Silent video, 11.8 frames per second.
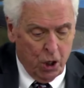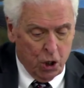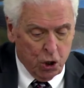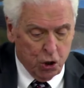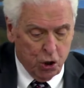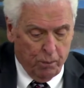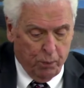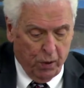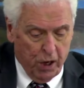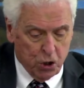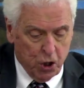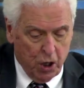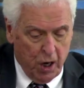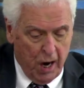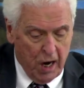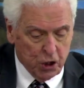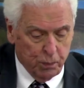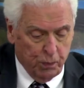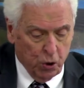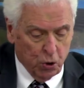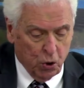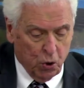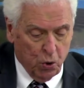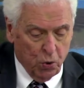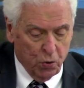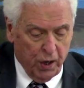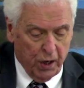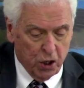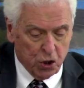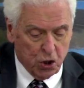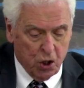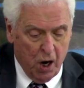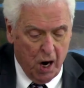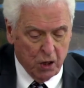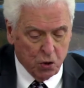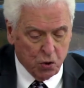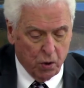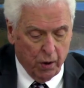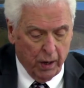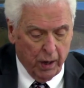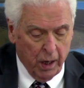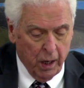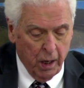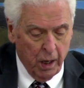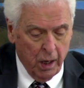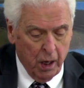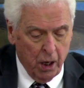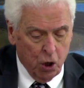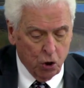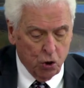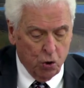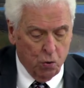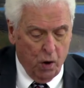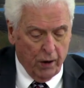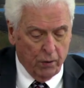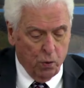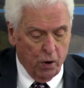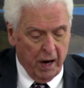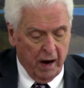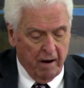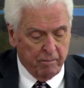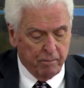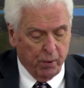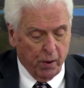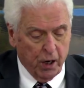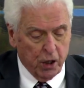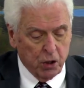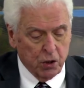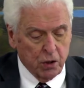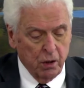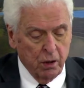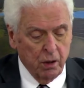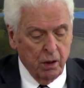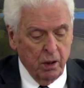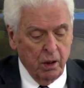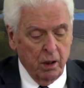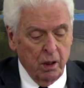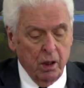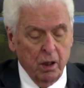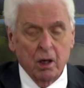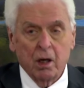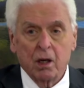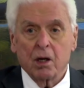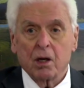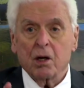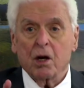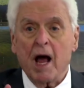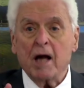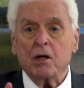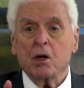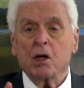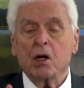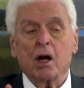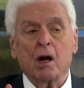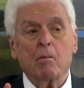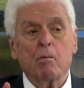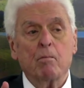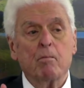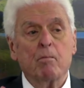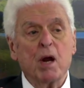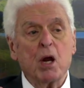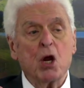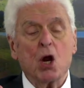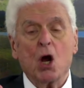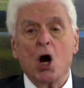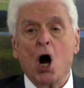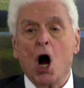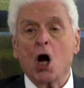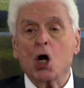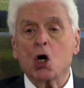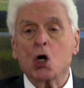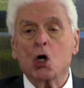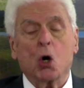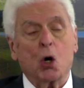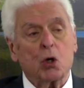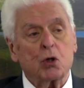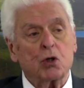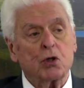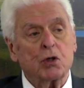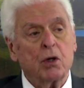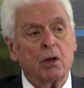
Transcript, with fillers: should preach a gospel to you that is contrary to what we have preached, let him be accursed.